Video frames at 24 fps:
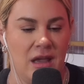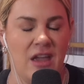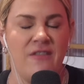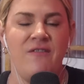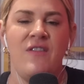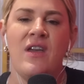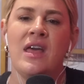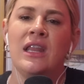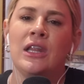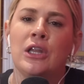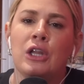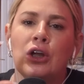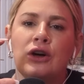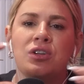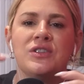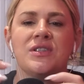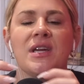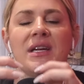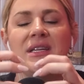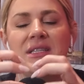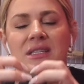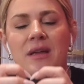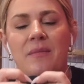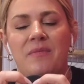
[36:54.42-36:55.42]
If it
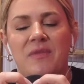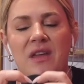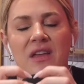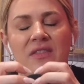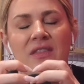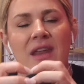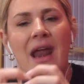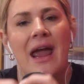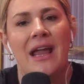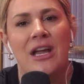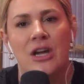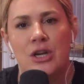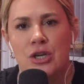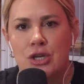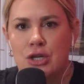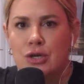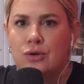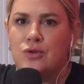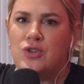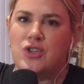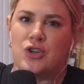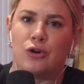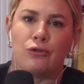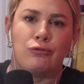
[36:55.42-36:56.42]
looks like something that I could
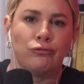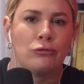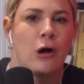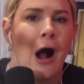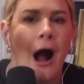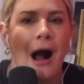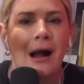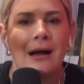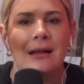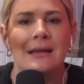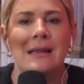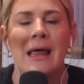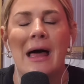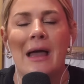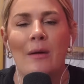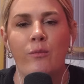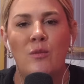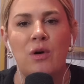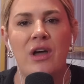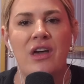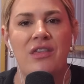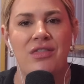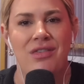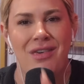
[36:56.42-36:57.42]
use to rock
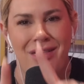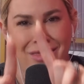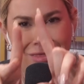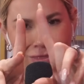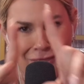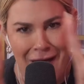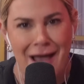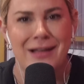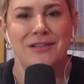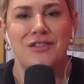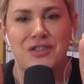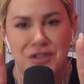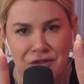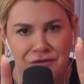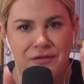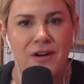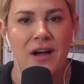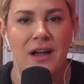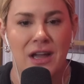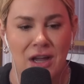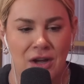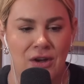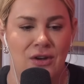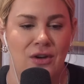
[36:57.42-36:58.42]
climb with, that's the
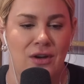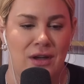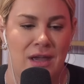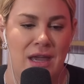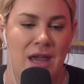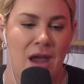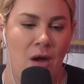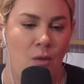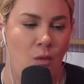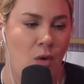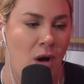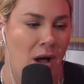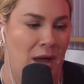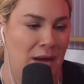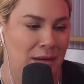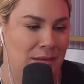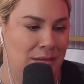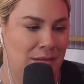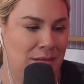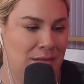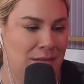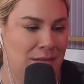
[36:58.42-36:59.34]
fucking cookie I want.